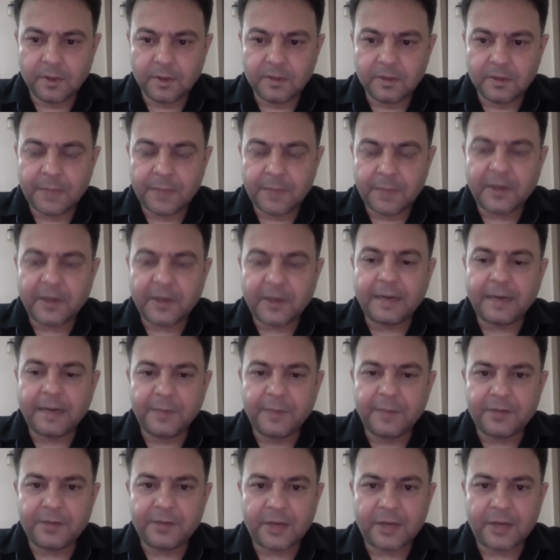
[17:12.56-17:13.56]
separate
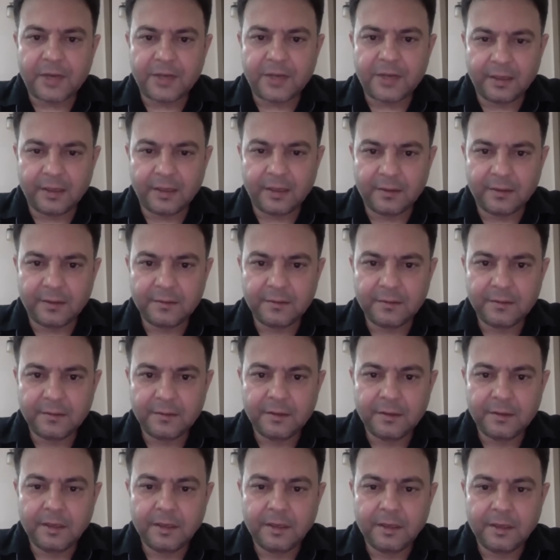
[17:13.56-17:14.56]
administration
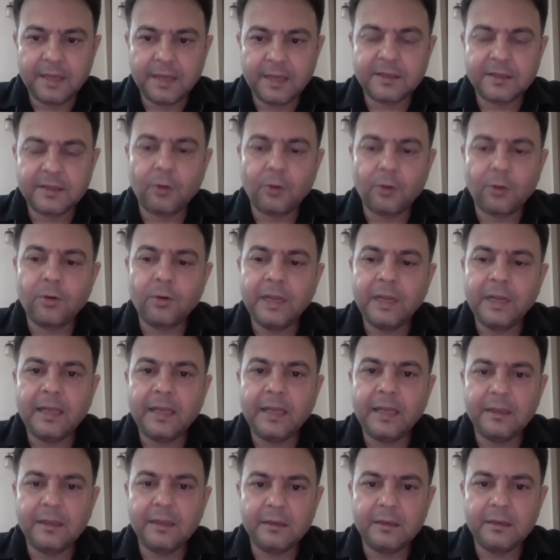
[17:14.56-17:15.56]
is the
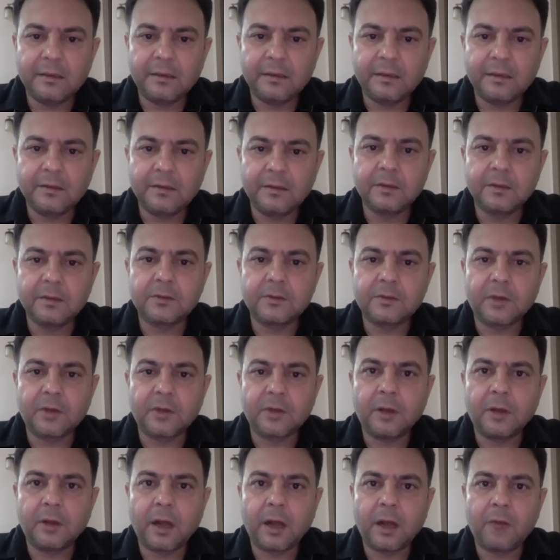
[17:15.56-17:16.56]
only
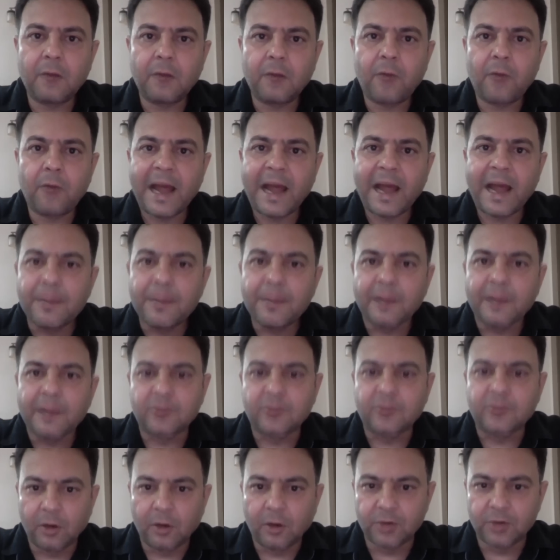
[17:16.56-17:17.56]
viable
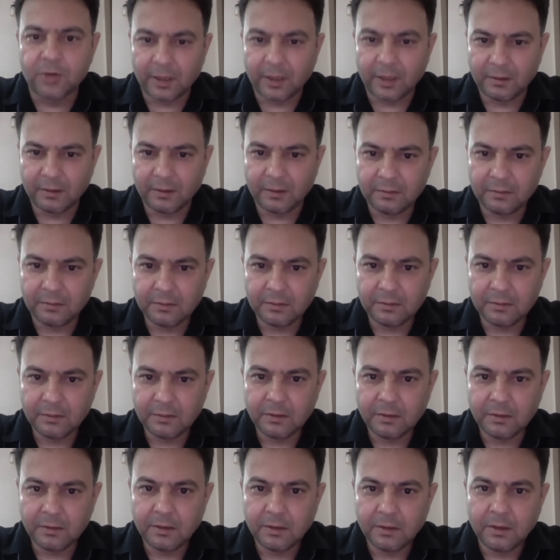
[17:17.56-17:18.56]
solution
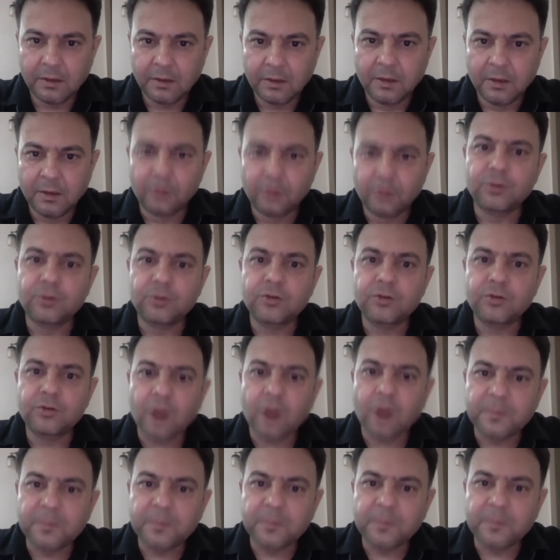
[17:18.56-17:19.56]
to
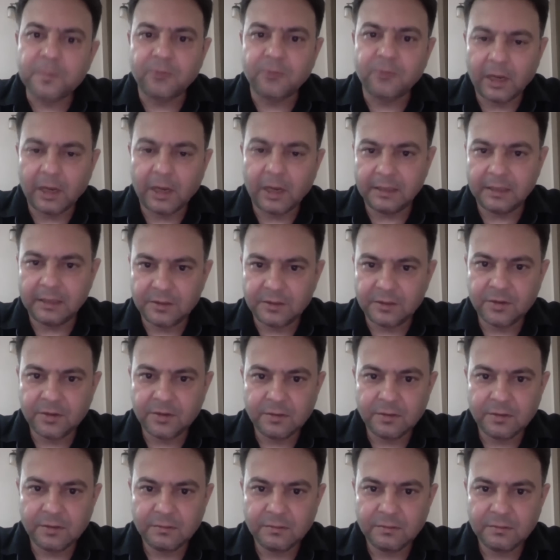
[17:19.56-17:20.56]
stop this
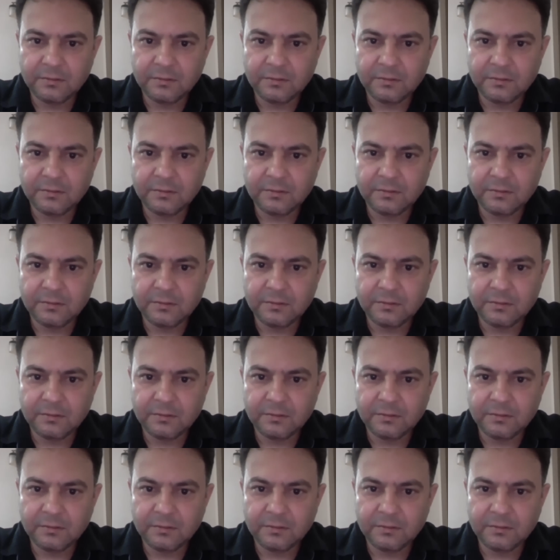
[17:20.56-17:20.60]
violence.